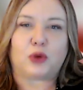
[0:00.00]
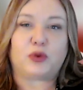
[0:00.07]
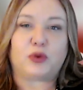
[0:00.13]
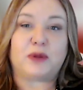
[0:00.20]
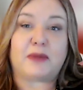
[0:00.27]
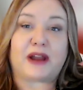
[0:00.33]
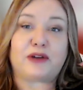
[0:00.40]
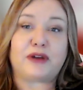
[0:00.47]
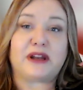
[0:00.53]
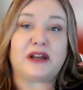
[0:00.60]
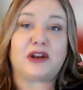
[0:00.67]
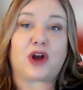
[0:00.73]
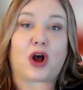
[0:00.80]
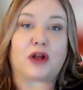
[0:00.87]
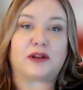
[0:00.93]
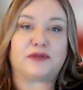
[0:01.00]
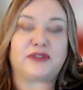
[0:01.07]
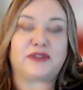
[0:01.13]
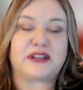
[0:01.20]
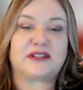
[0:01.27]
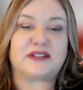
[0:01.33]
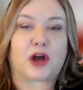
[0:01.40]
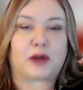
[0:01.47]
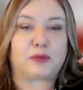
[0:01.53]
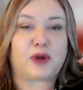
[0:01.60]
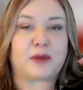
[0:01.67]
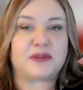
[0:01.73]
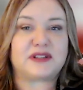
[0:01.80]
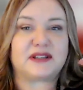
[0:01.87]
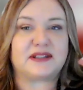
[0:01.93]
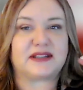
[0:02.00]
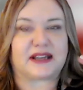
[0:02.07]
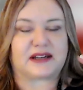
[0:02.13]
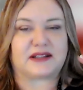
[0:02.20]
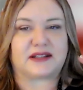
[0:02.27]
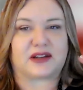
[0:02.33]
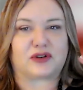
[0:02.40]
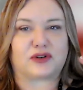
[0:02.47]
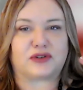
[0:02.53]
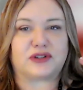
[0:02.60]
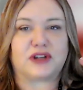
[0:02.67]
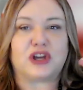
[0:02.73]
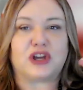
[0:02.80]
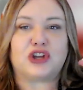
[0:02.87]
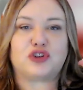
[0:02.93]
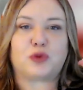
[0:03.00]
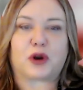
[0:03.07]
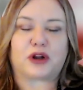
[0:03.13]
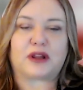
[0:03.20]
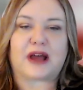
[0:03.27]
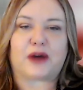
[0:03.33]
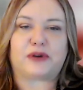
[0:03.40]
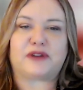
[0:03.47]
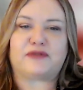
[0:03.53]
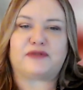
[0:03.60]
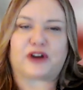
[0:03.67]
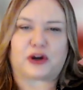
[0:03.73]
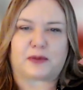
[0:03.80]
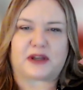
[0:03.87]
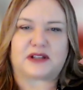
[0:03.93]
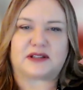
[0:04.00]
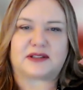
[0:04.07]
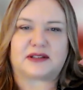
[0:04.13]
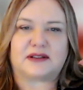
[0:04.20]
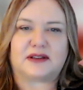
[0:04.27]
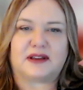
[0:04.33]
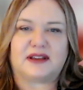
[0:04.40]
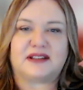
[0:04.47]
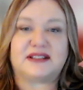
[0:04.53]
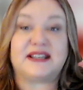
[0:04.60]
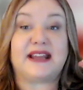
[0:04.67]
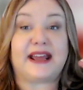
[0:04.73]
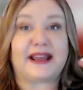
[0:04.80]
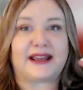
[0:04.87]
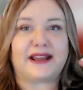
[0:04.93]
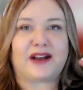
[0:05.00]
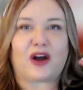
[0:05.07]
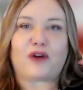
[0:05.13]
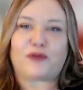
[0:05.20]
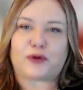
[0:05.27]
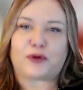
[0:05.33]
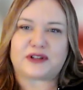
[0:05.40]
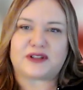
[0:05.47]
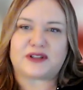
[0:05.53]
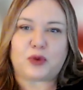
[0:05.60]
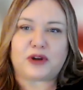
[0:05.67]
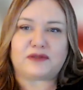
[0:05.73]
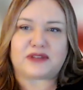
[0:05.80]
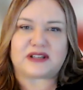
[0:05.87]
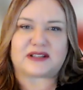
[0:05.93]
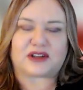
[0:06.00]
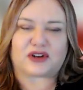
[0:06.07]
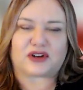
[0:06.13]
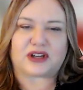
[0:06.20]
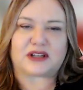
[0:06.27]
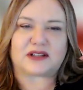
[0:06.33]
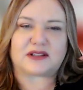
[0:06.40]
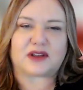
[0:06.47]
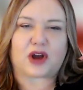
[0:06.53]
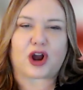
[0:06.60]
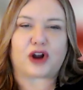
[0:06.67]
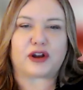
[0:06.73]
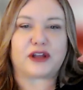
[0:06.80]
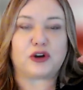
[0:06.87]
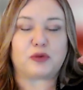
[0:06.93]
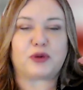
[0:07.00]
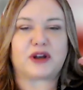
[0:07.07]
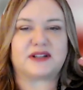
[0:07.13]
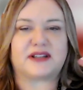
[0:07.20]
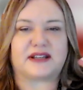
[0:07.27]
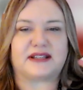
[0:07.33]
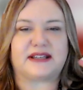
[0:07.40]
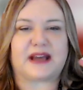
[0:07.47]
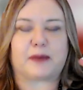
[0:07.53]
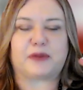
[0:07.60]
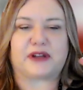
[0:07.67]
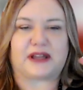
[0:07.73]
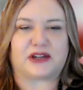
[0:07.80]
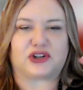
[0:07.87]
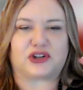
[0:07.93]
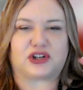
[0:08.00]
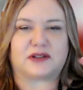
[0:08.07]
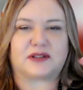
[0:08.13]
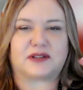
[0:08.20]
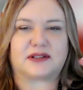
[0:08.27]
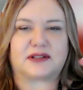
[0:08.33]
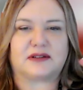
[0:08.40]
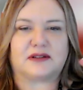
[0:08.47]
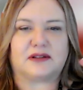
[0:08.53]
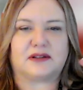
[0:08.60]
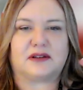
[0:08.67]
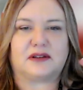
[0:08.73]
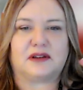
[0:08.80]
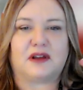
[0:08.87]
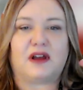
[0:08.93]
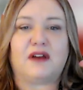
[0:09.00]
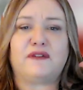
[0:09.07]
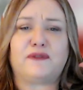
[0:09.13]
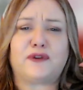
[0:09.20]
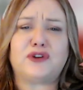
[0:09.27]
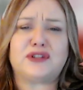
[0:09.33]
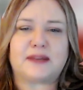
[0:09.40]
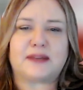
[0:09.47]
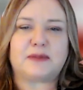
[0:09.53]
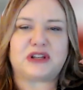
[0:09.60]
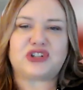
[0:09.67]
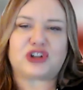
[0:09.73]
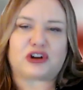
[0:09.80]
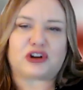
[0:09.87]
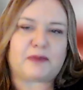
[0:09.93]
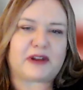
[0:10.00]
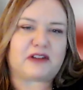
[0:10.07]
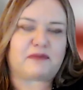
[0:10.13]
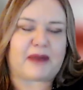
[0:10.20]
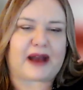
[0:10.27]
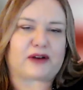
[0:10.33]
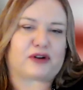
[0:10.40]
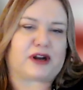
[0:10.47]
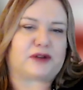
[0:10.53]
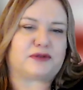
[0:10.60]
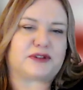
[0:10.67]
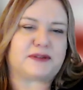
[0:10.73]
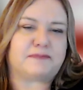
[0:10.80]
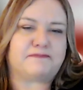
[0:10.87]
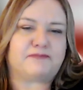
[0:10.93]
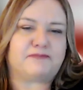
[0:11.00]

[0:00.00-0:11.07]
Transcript: We migrated all of these on-premises data centers to our cloud environments. Today, I'll focus on one of these areas, our enterprise IT applications. First, let me share a bit of background.